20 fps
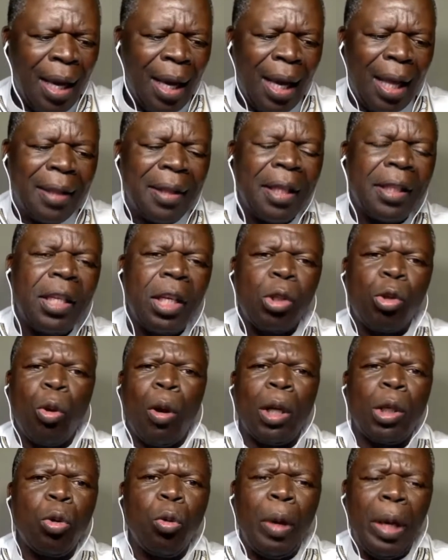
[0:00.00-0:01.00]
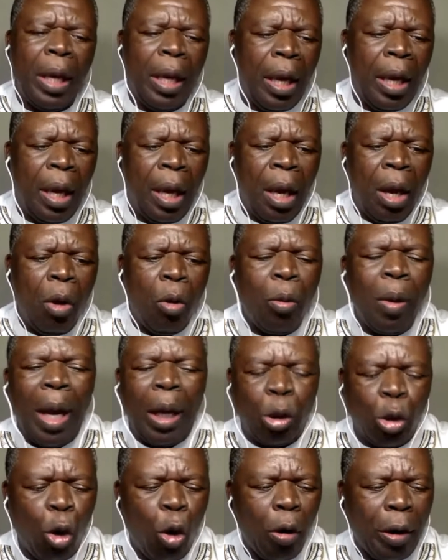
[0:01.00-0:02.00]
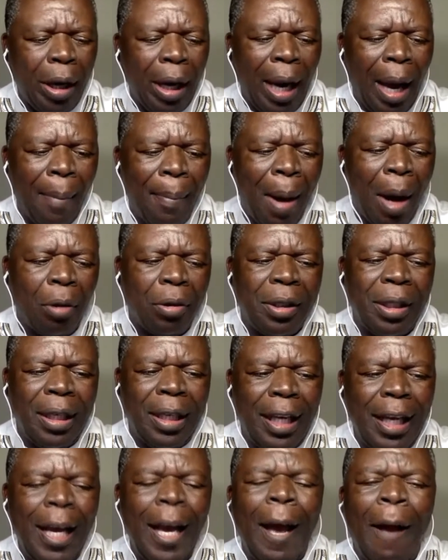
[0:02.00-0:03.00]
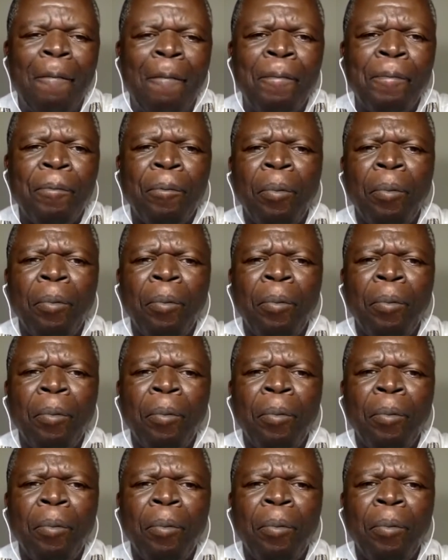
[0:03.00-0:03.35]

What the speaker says: And this is what we are talking about here.